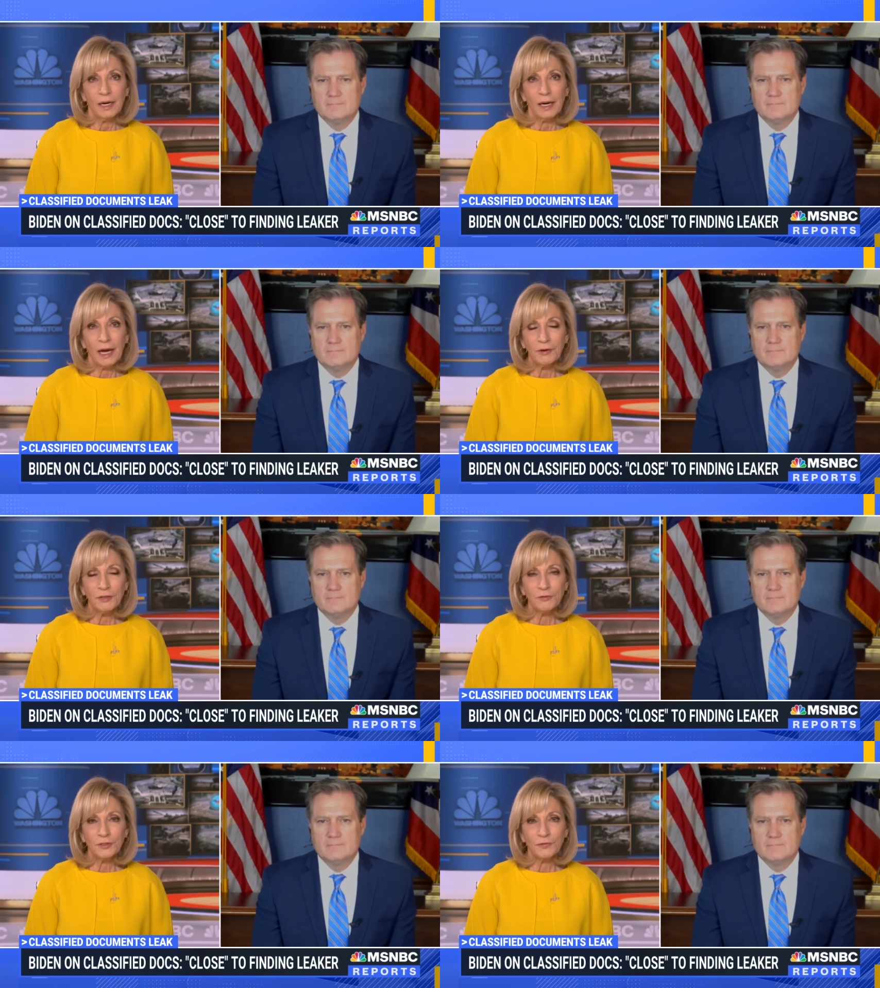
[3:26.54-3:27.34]
Speaker 1: how do
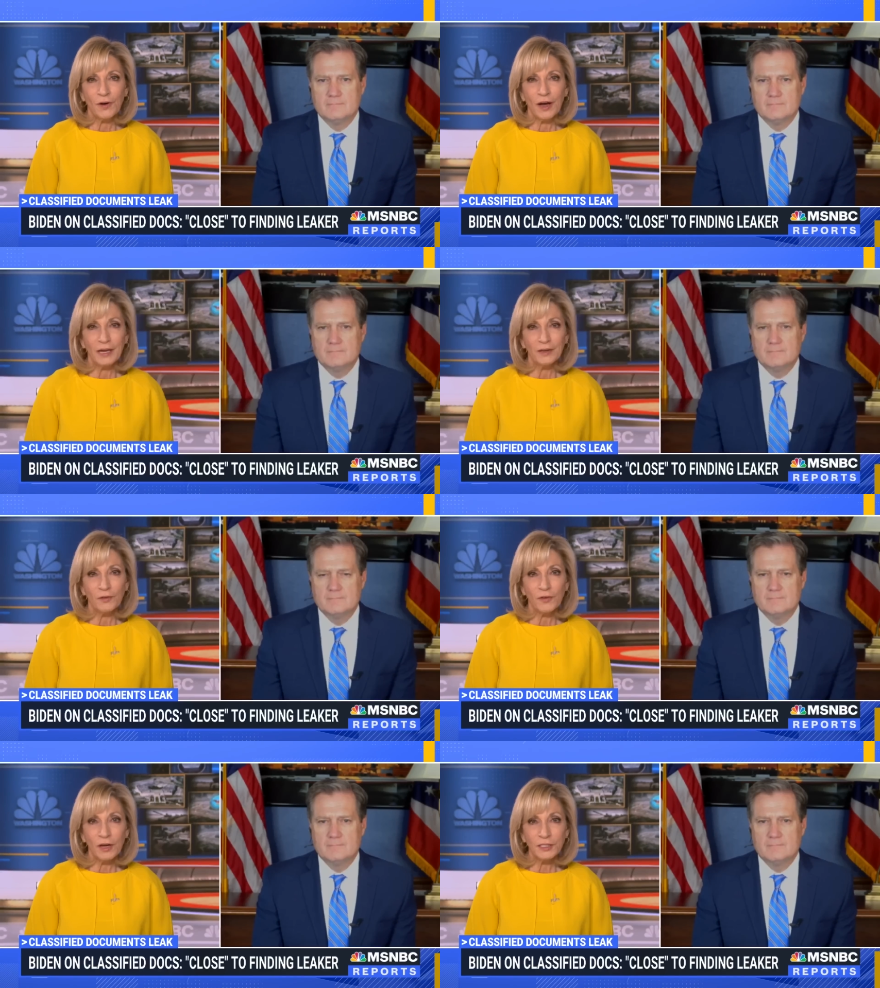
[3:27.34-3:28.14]
you define
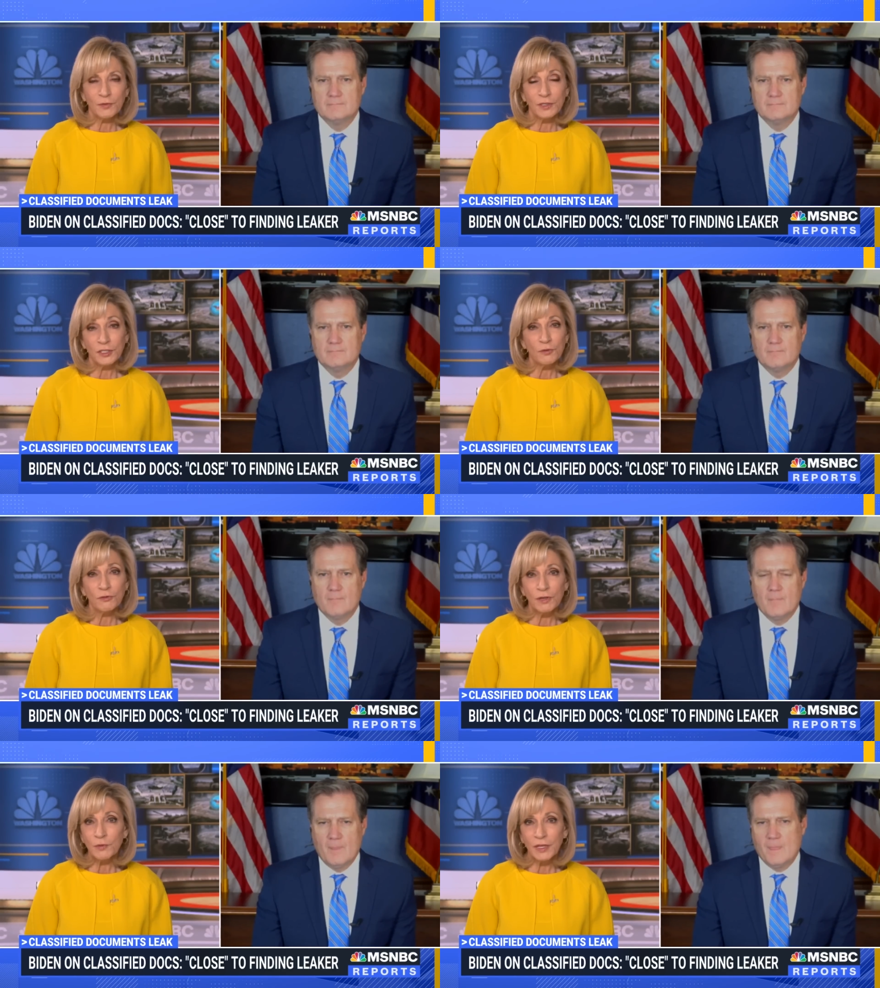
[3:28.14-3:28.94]
of consequence? Do you
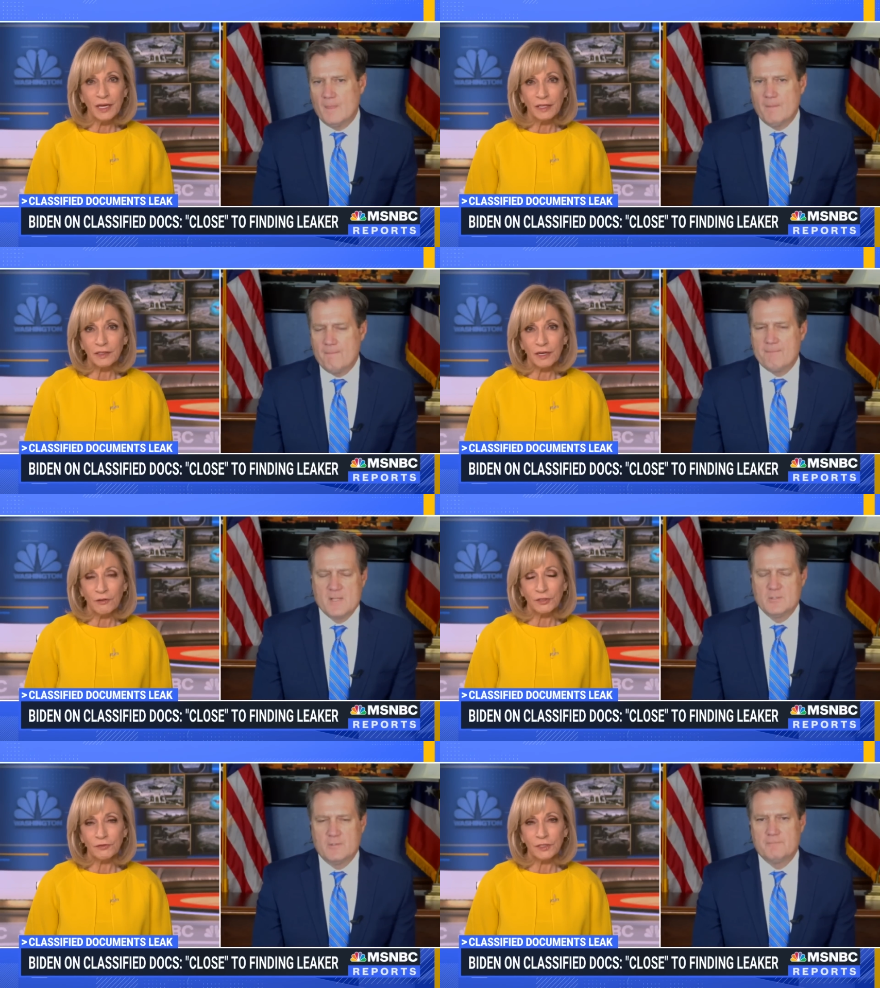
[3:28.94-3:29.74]
agree with that
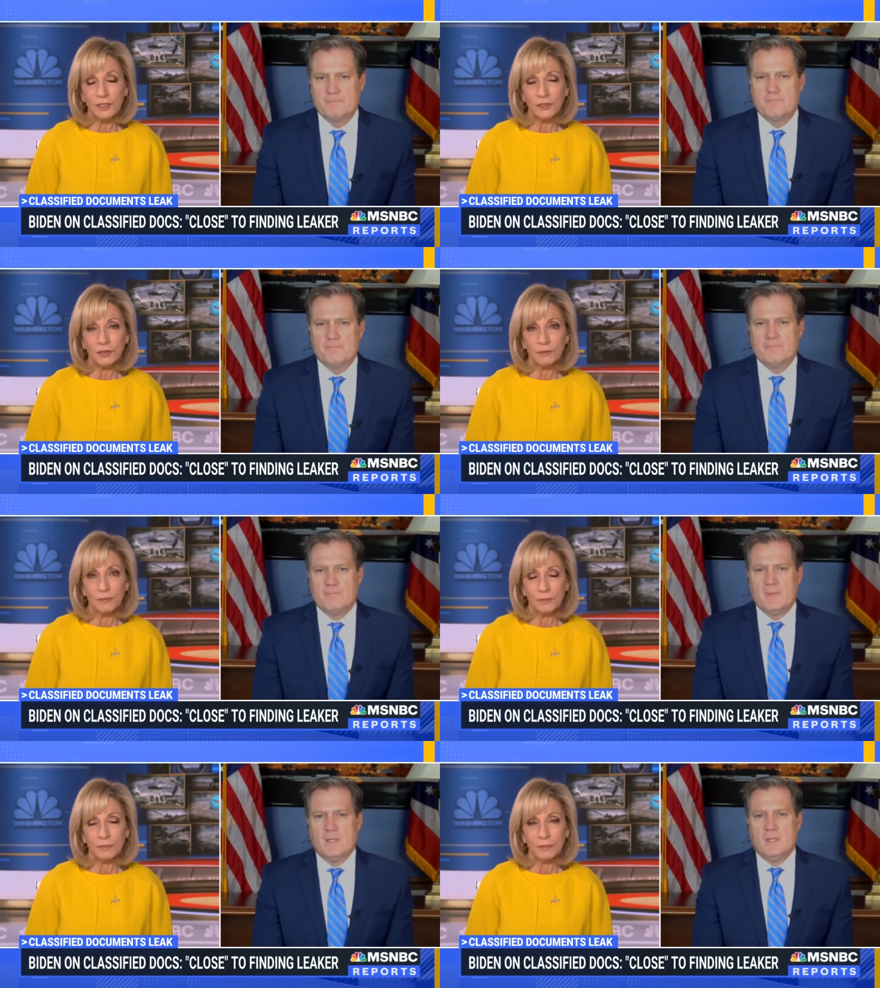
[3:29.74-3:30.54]
characterization? Sure.
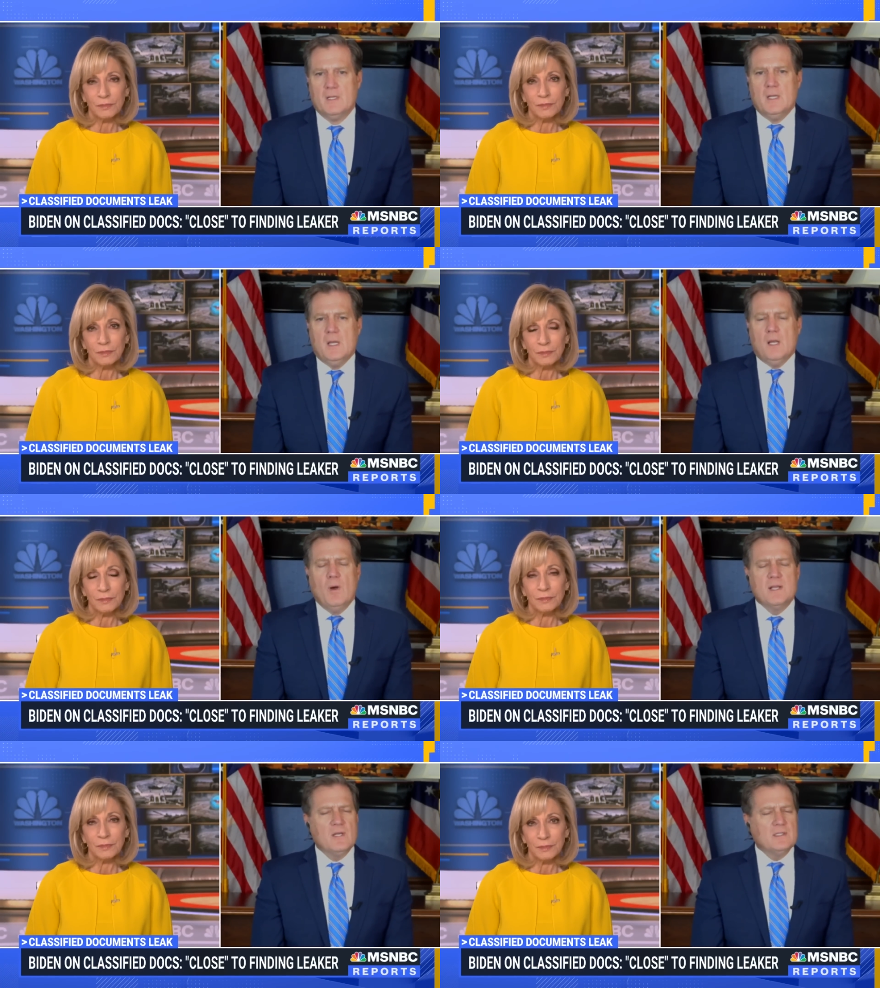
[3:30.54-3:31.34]
Speaker 2: Well,
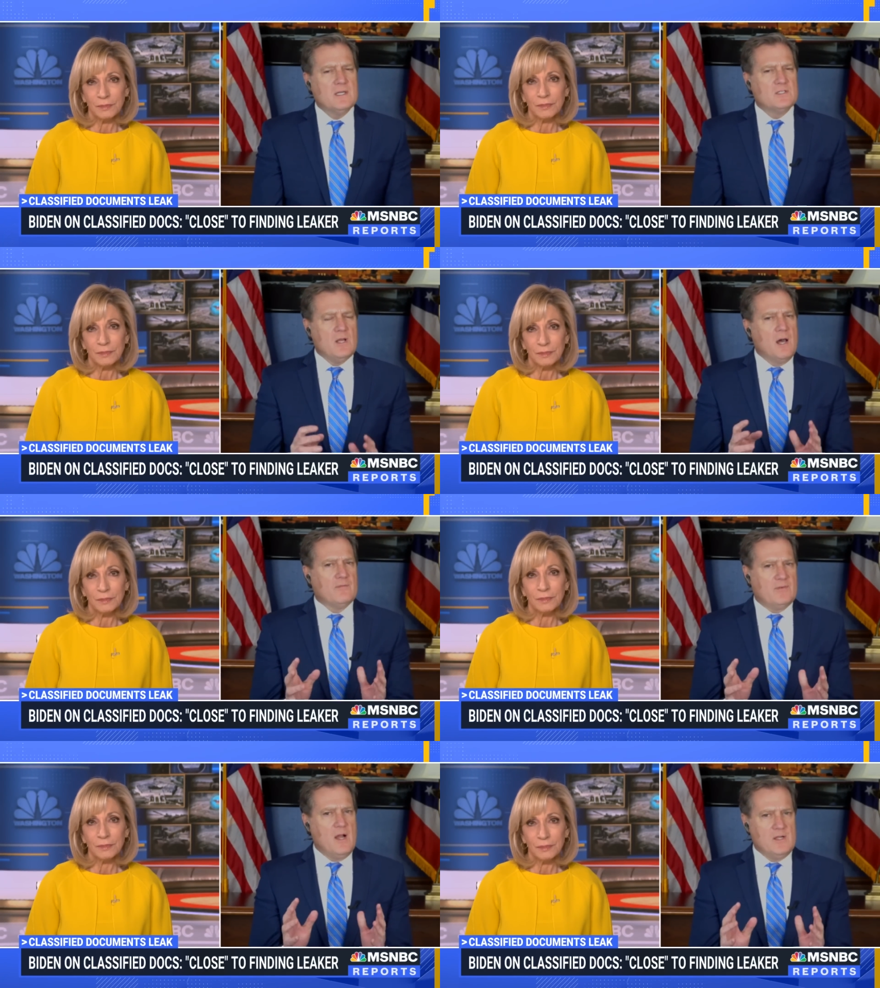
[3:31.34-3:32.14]
it's not that it's not
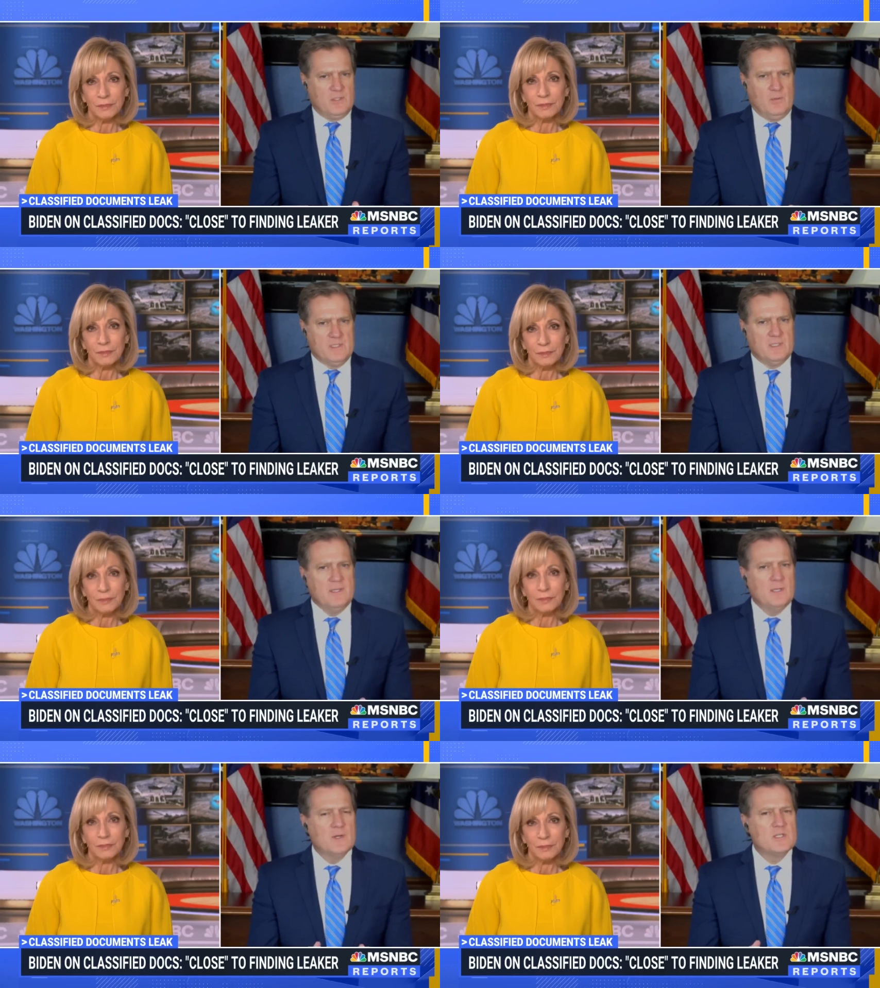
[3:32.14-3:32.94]
of consequence. I
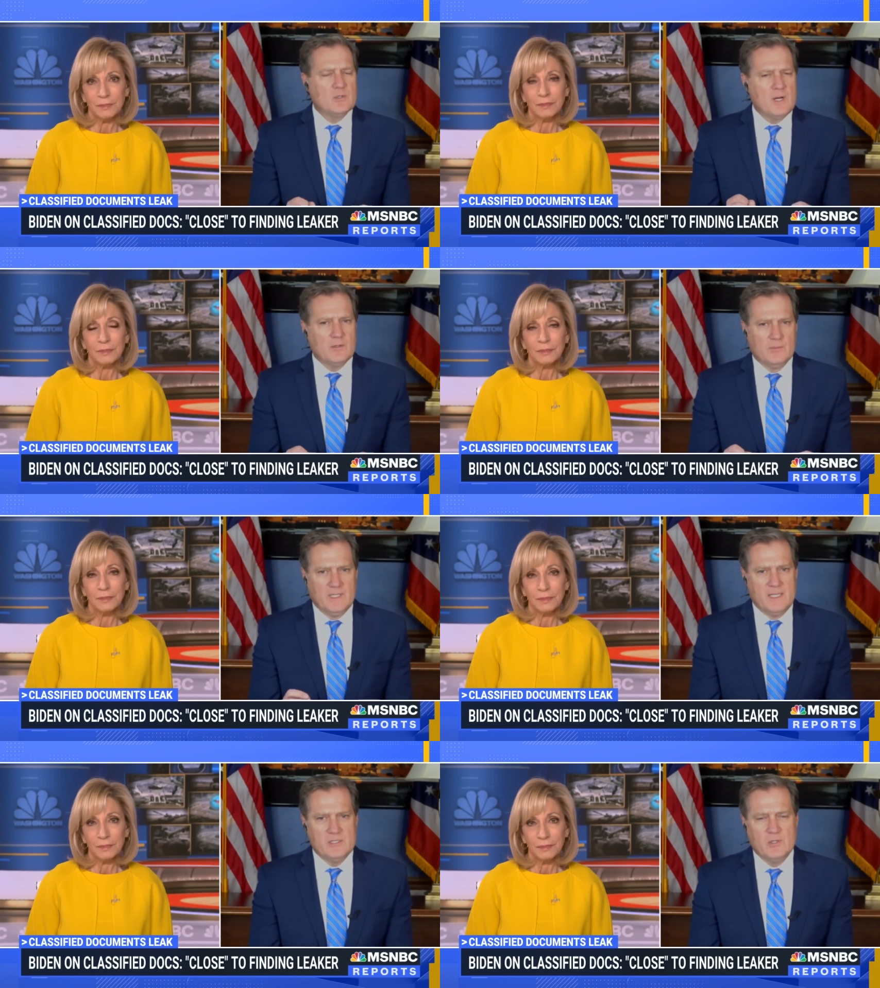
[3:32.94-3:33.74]
think what he's trying to
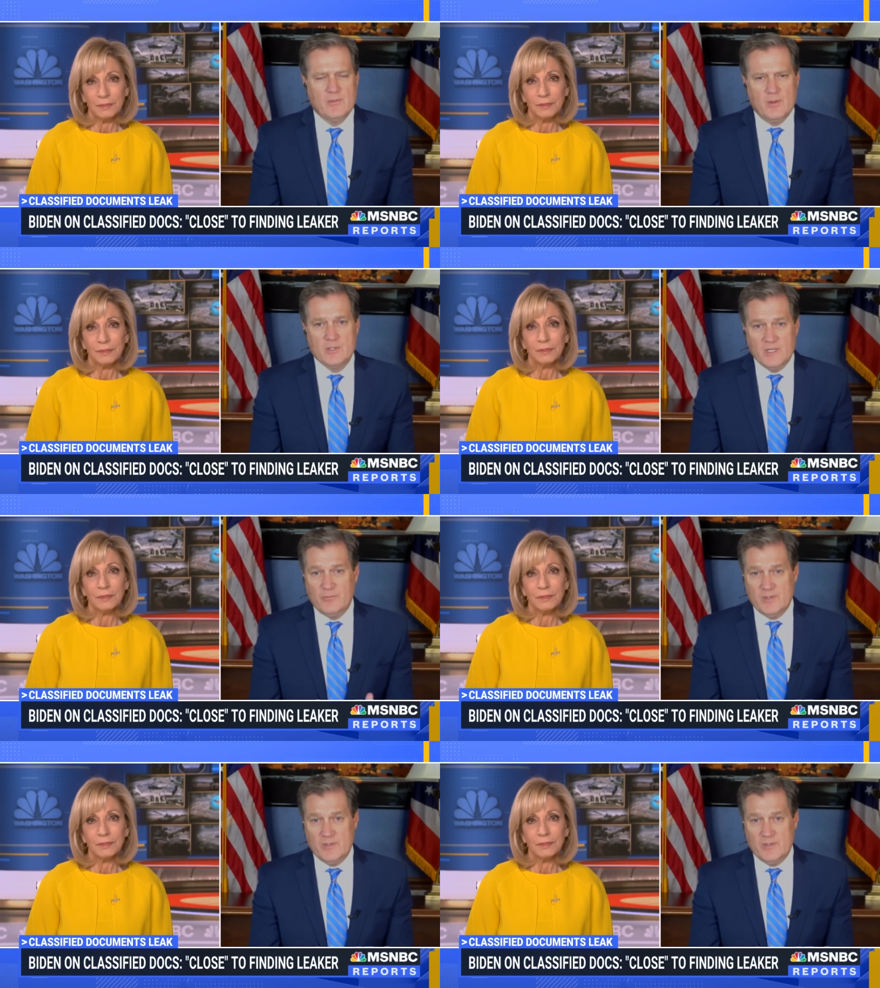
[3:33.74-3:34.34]
relate is, you know, there are different